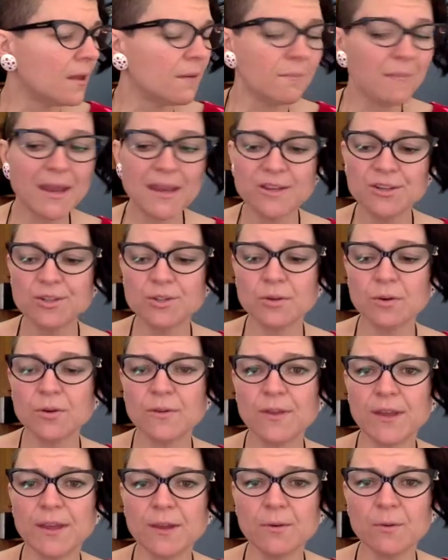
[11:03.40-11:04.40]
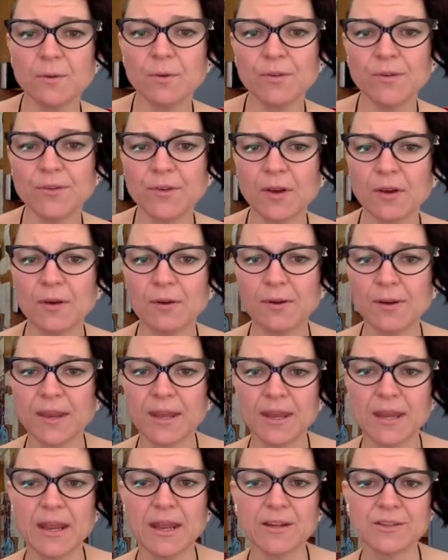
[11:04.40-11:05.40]
Make sure that you also
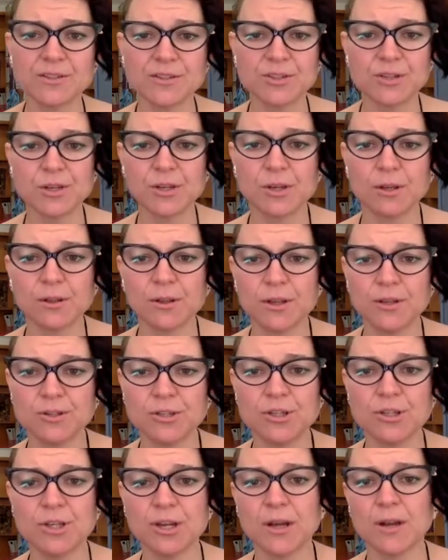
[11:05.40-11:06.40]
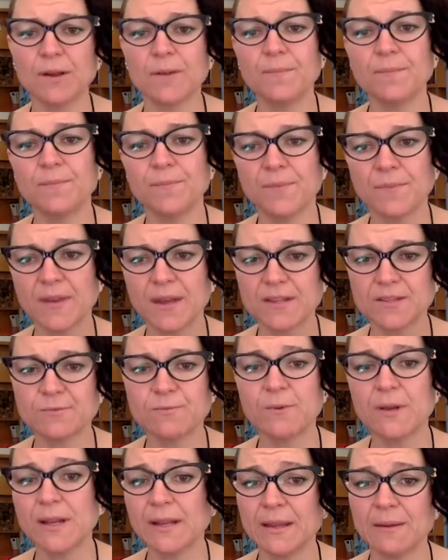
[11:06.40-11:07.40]
connect to your literature.
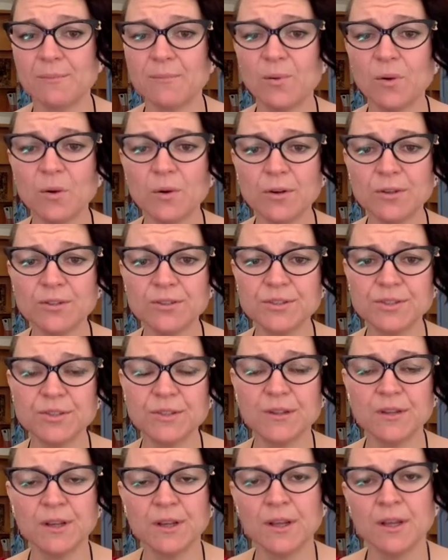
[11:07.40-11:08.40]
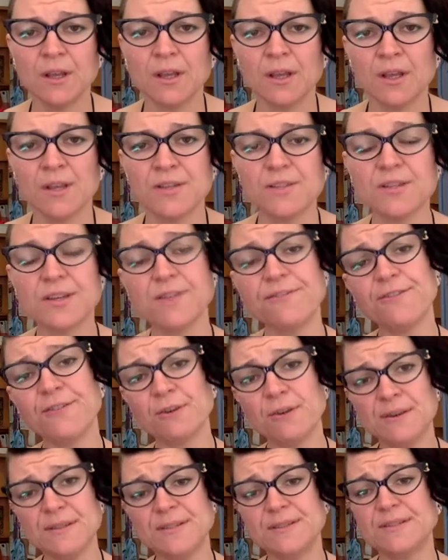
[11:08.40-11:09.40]
That's really important. So, for
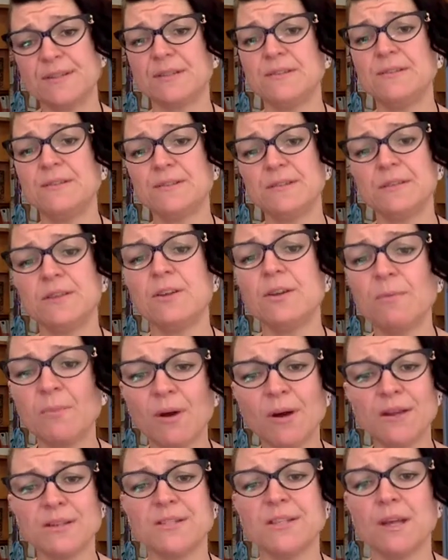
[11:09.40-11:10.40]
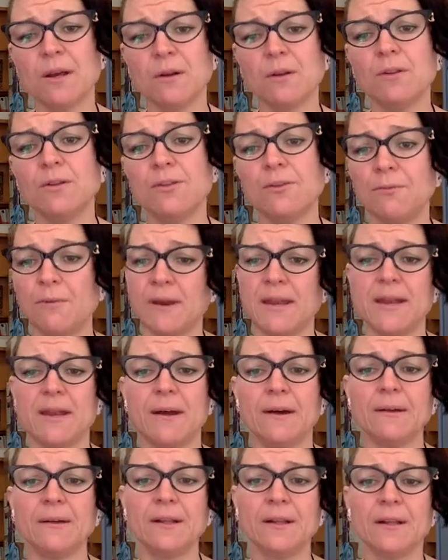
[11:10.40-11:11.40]
instance, you might tell the
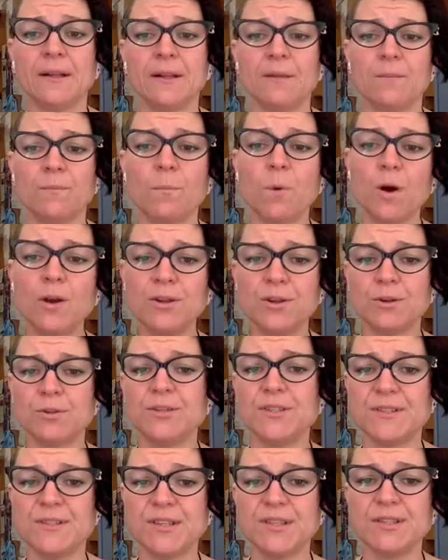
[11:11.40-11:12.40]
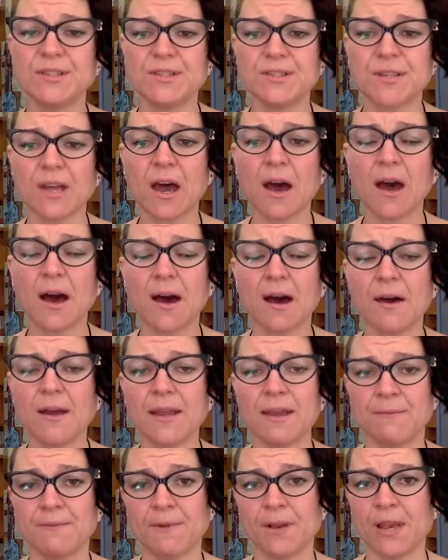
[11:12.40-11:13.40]
reader what your decisions are
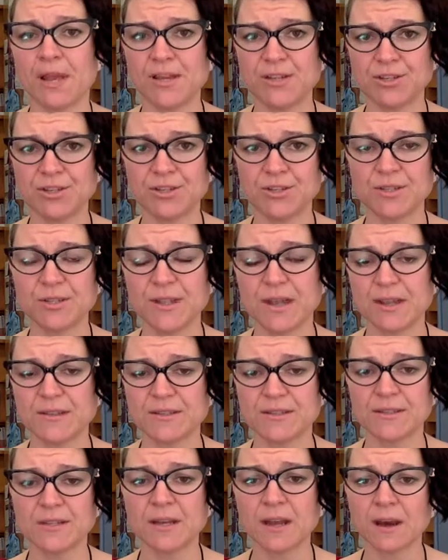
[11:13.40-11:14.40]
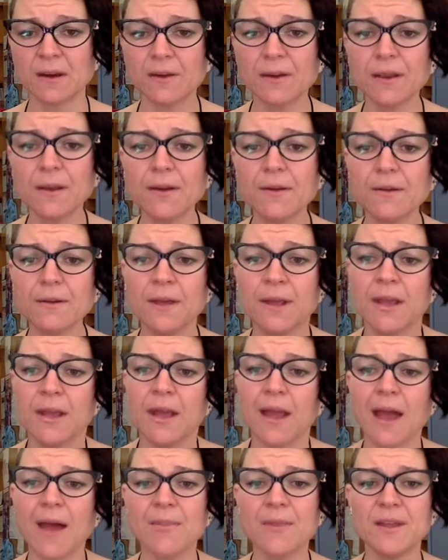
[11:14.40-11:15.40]
in relation to that scenario,
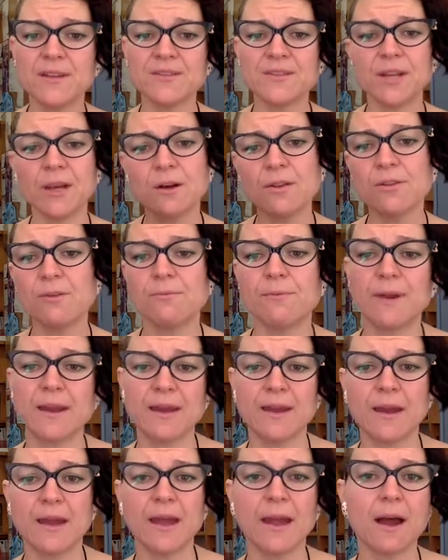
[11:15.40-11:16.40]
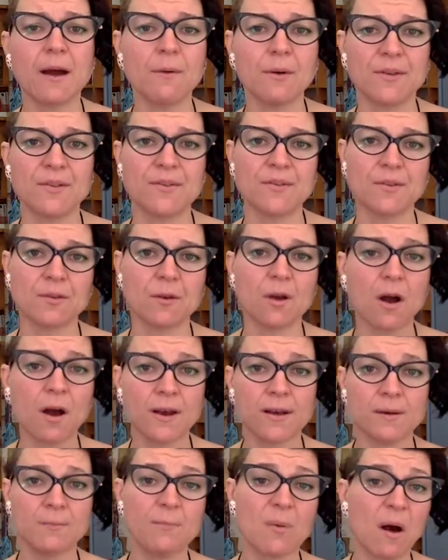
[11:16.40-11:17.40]
and then tell the reader how it's
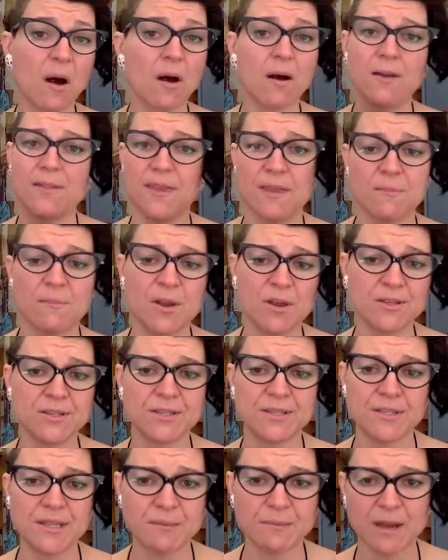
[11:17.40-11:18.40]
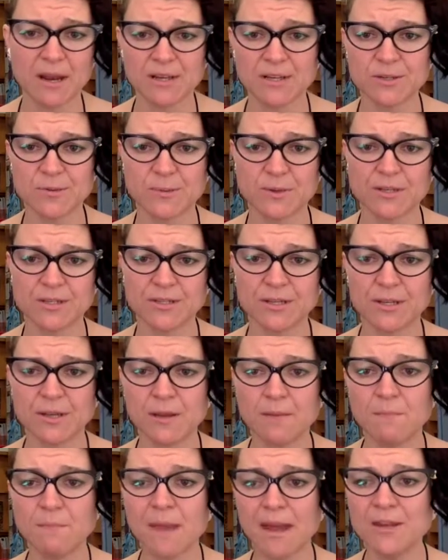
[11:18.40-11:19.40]
guided by the emergency management
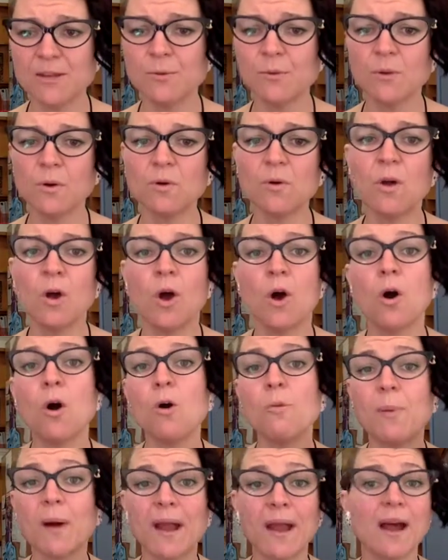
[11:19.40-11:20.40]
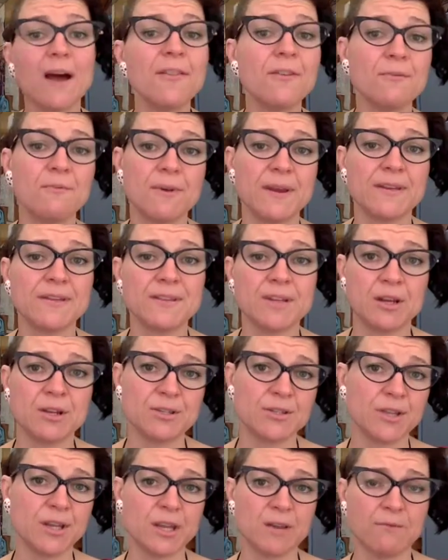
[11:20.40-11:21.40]
manual or by other
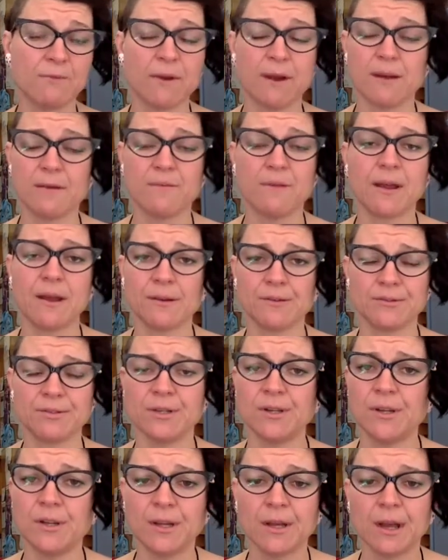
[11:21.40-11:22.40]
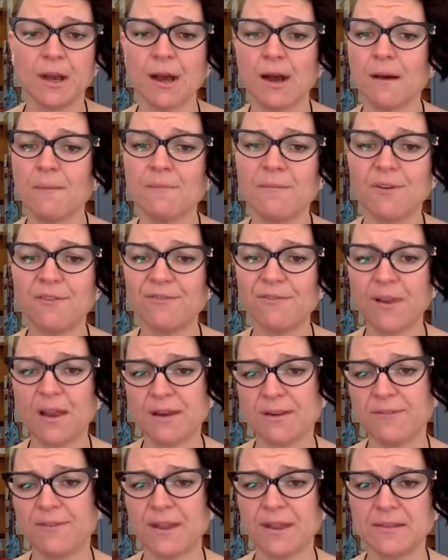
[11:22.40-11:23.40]
research that you've read around
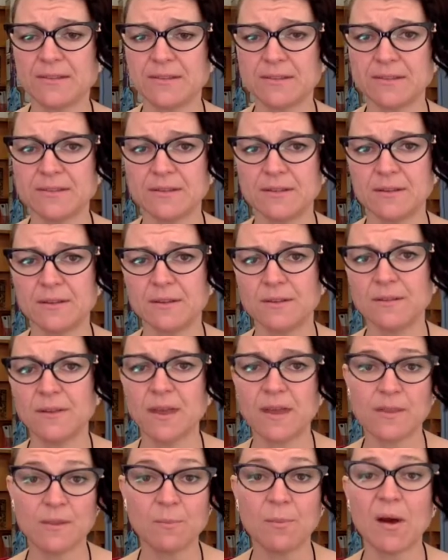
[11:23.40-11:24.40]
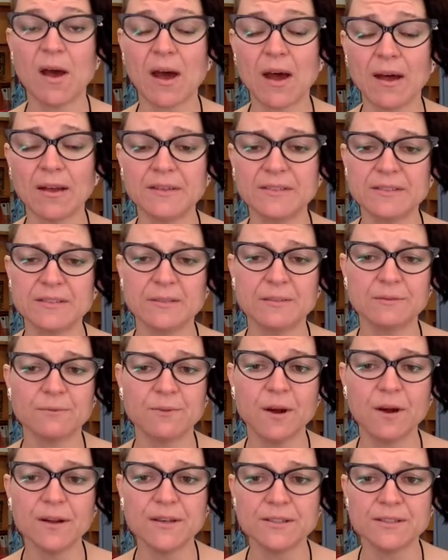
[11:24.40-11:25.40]
flood events in the past,
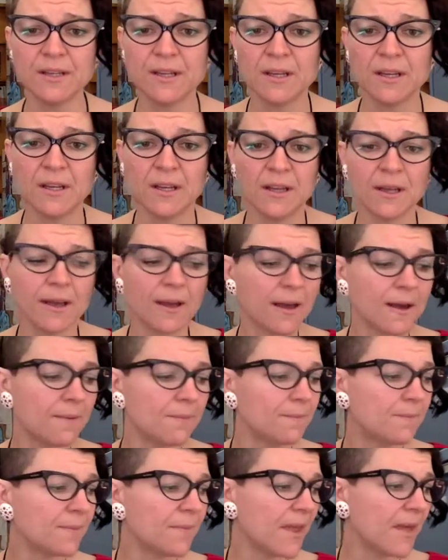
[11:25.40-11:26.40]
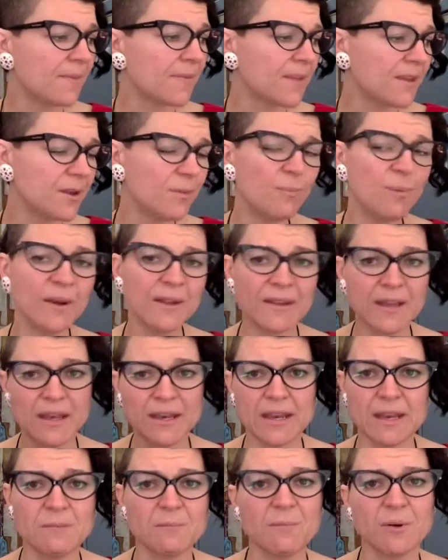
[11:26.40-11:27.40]
right? And you bring
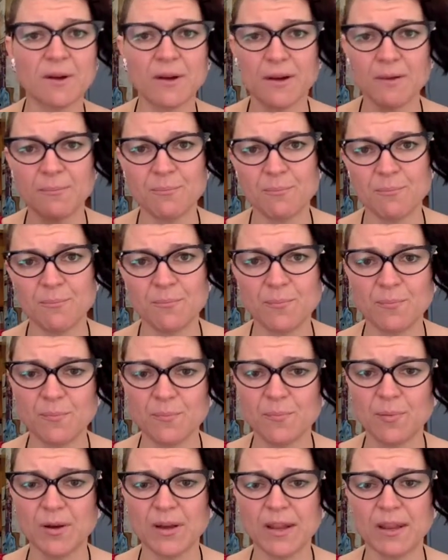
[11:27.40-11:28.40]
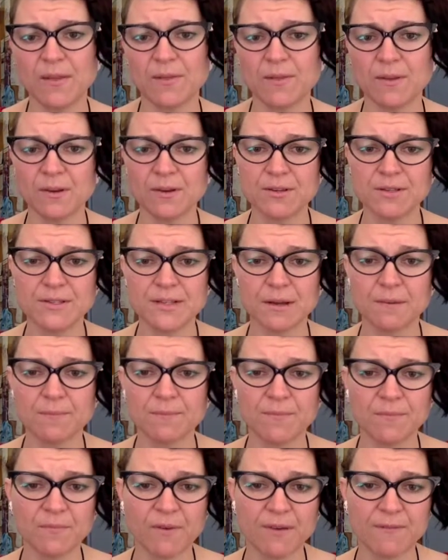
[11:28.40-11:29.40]
that in by putting in those
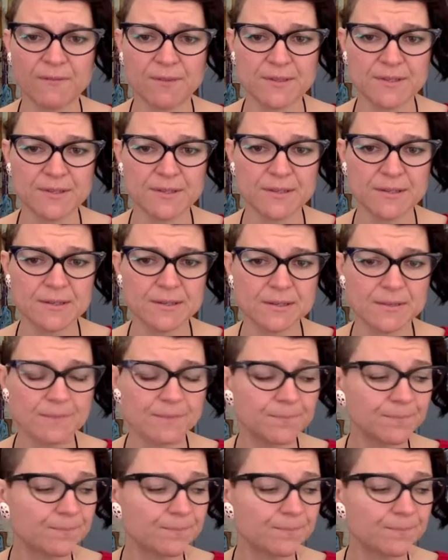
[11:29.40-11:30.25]
references.